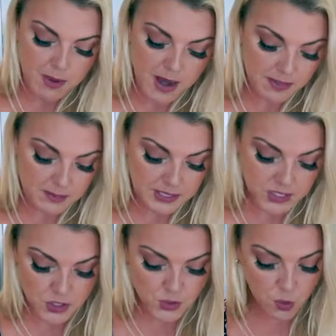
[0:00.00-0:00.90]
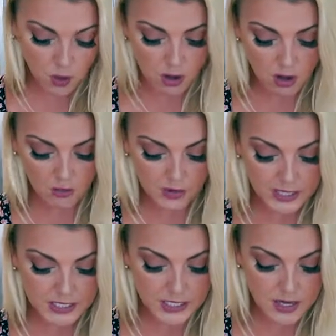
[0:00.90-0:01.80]
buy them in the store
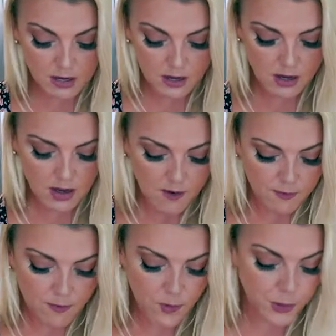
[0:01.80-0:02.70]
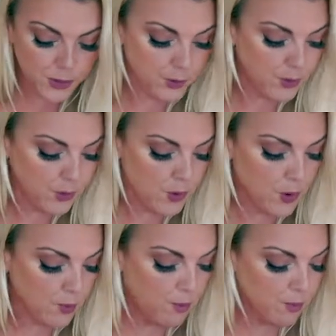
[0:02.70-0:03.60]
already done for you.
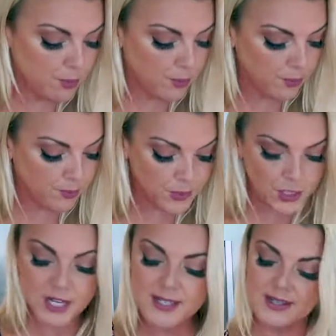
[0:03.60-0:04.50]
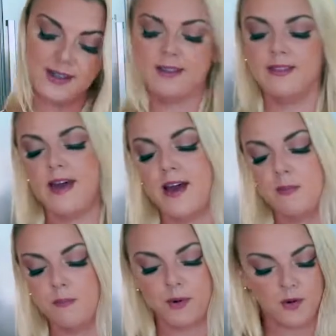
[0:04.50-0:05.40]
Boom, just like that.
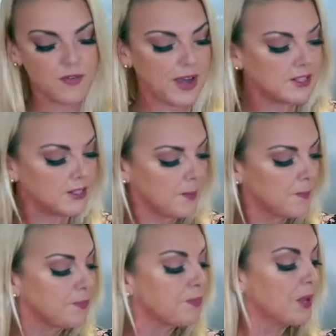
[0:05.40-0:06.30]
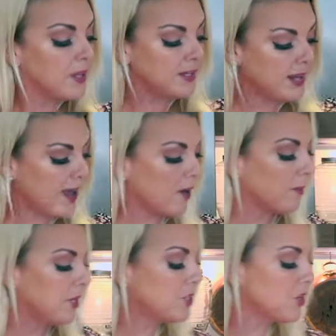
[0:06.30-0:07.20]
Perfect. Now I'm
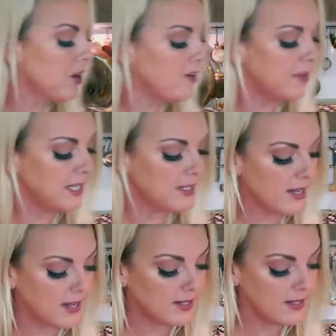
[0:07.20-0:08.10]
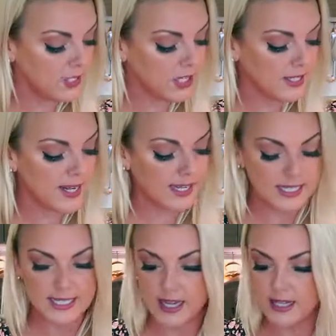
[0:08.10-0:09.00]
going to turn off my sausage because I
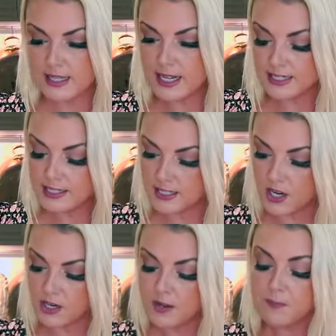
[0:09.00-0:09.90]
can tell that that's done,